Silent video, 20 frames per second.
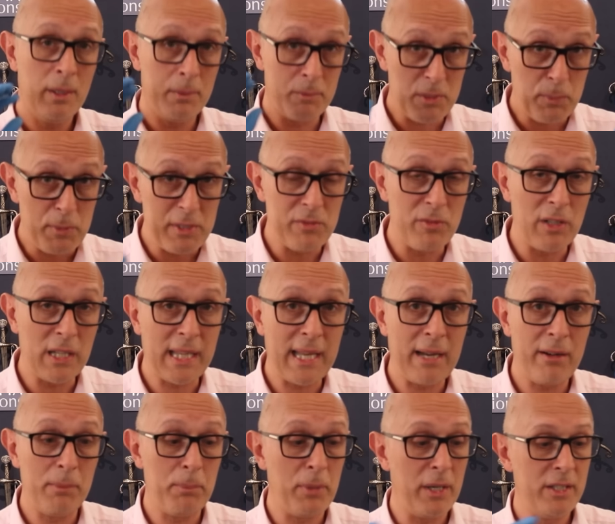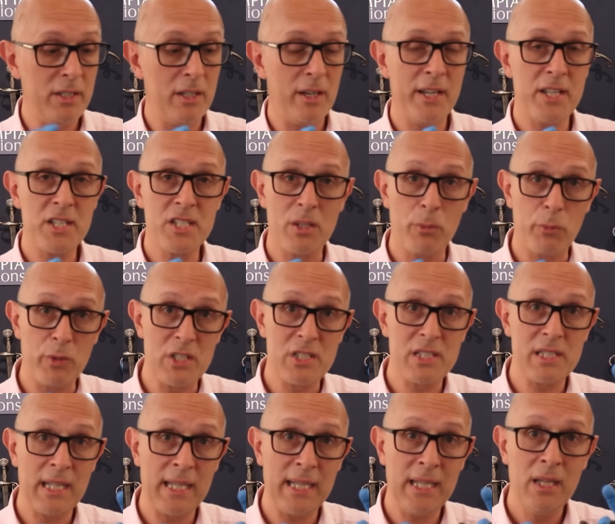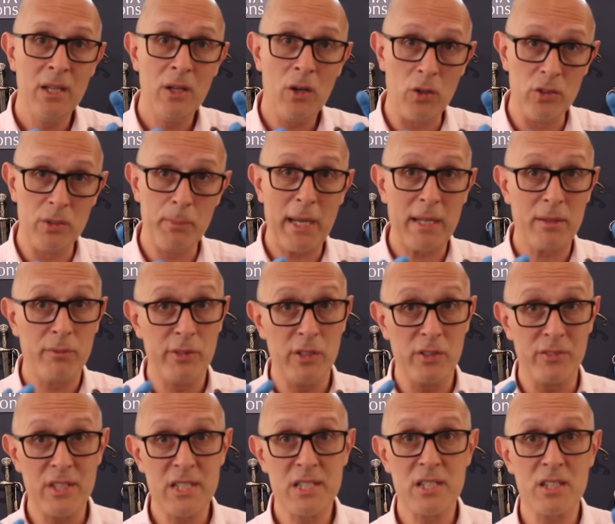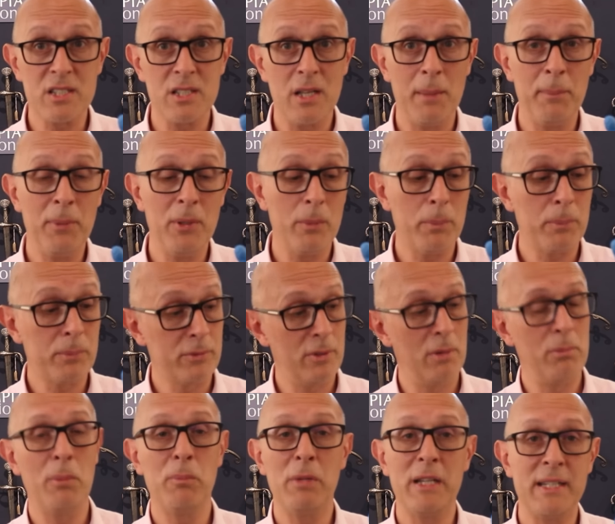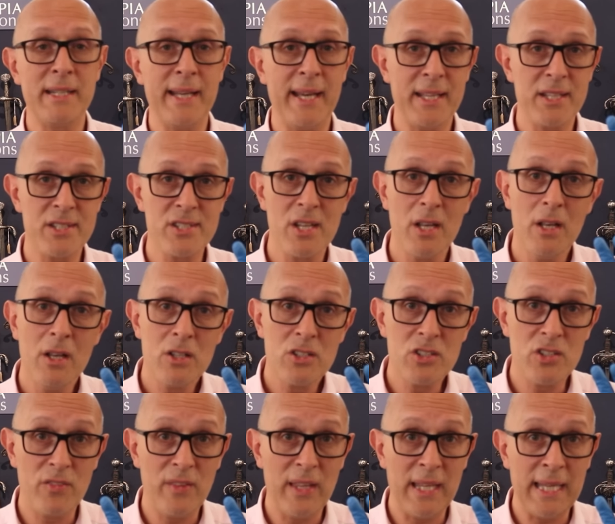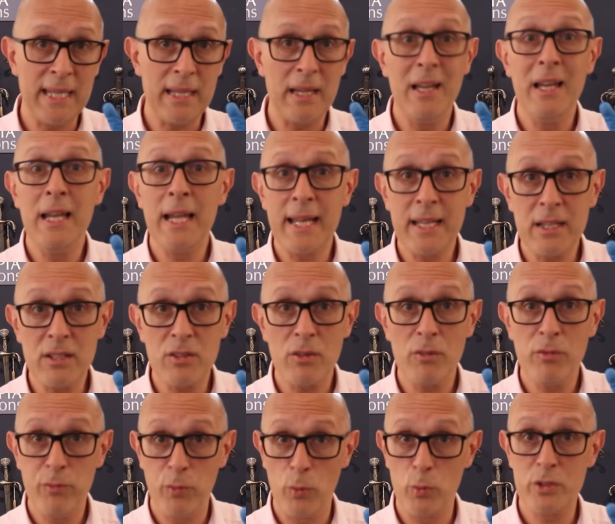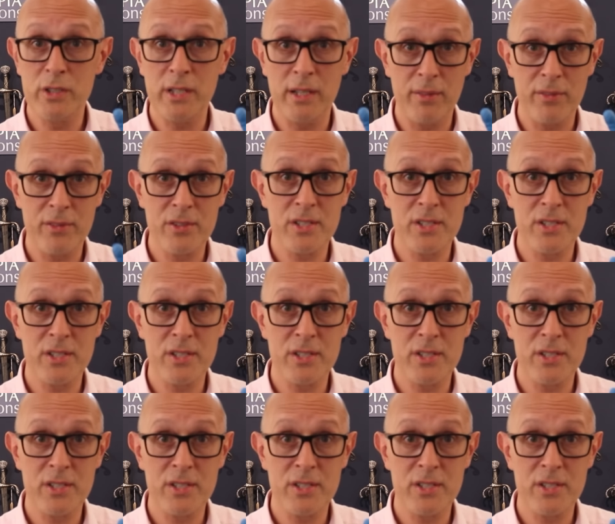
and um, specifically carried by knights, that we see on the battlefield. This example probably dates to the late 14th